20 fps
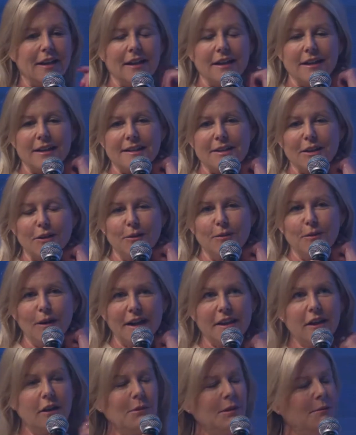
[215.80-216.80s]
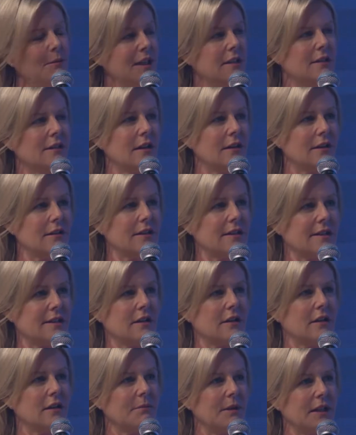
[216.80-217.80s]
So I thought we might
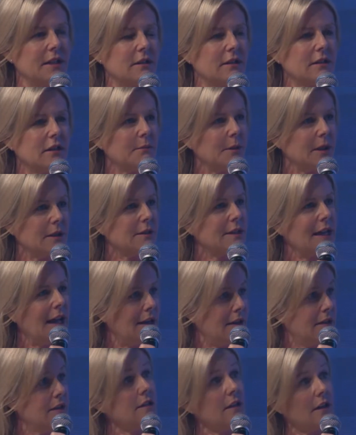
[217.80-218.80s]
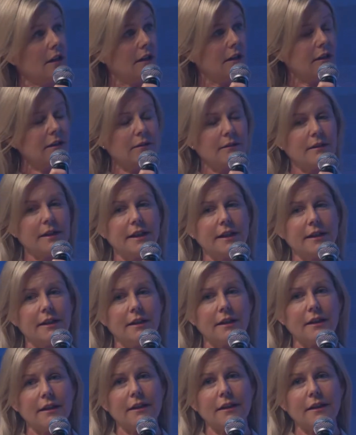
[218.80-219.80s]
start by talking about talent and
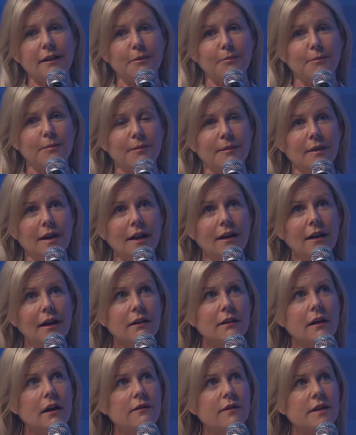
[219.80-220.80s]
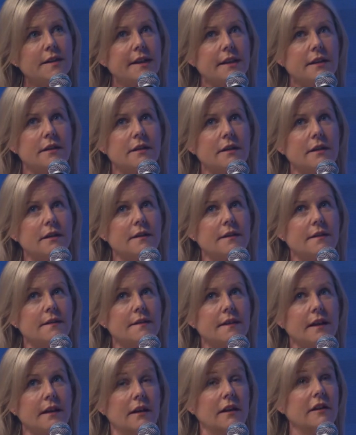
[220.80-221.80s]
hiring. A lot of conversations
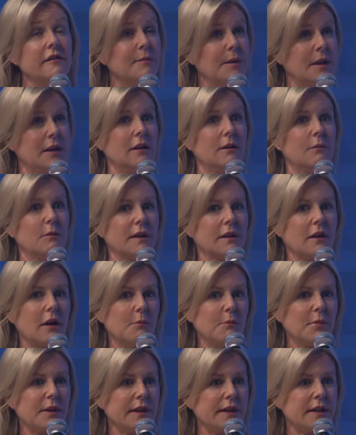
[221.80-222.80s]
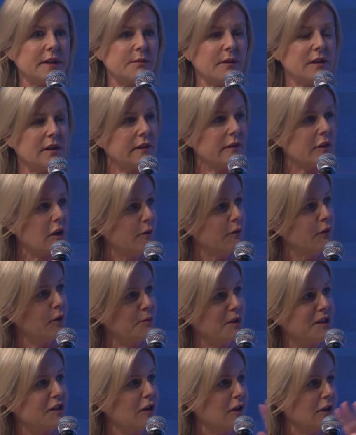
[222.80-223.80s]
that I've been in with companies when they've come from
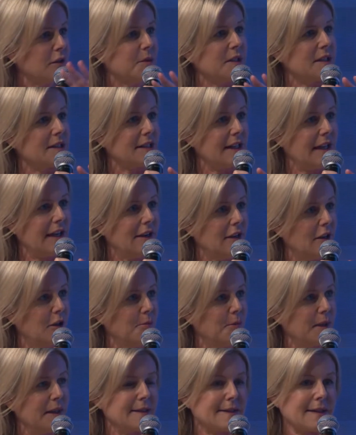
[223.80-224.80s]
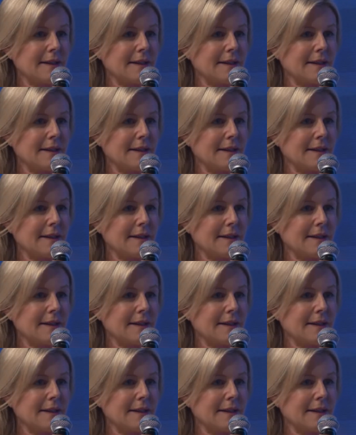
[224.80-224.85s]
startup to scale up is,